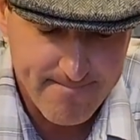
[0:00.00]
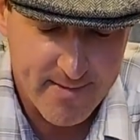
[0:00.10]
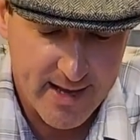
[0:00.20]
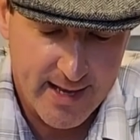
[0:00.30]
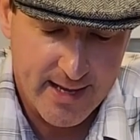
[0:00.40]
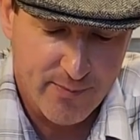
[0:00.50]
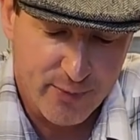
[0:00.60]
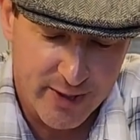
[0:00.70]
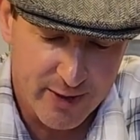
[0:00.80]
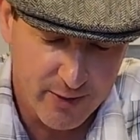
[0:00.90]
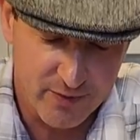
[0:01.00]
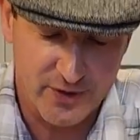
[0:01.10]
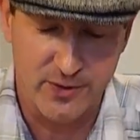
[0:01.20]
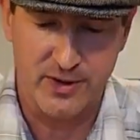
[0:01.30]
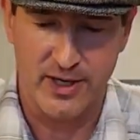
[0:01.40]
And bring it over to
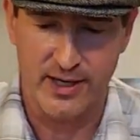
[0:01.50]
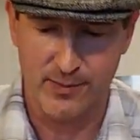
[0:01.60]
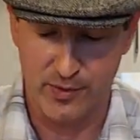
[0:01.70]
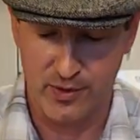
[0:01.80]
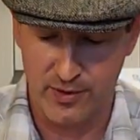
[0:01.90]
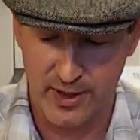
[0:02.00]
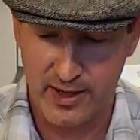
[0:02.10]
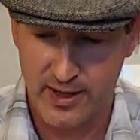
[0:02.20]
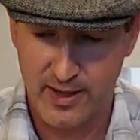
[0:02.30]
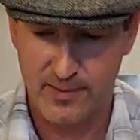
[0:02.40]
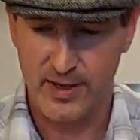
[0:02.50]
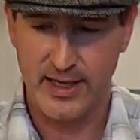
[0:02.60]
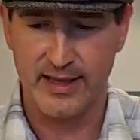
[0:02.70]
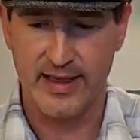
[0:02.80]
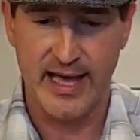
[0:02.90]
the cutting board. Let me
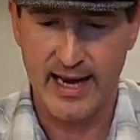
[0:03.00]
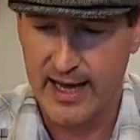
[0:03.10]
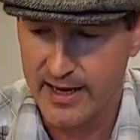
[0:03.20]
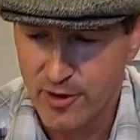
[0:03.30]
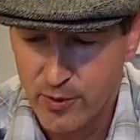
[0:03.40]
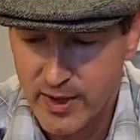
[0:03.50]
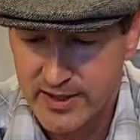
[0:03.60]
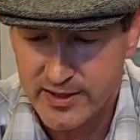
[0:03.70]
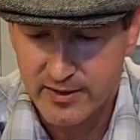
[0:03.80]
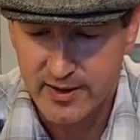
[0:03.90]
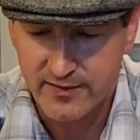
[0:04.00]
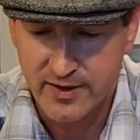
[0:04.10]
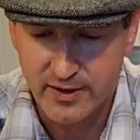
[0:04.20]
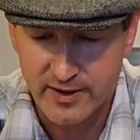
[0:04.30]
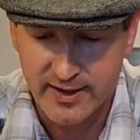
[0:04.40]
get that out of your way so you don't have to
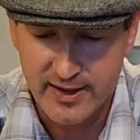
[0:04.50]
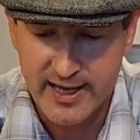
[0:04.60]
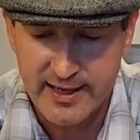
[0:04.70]
look at that